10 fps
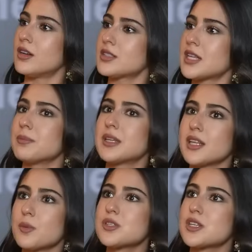something
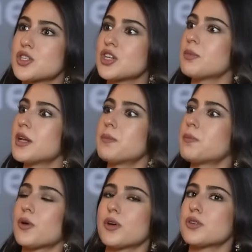that was extremely
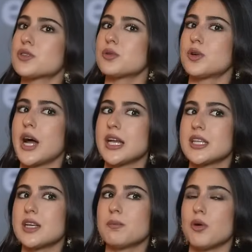important. So I
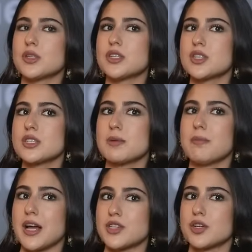think more than just the
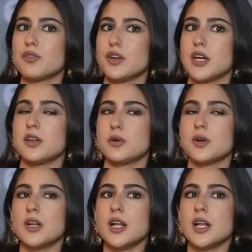magic of radio,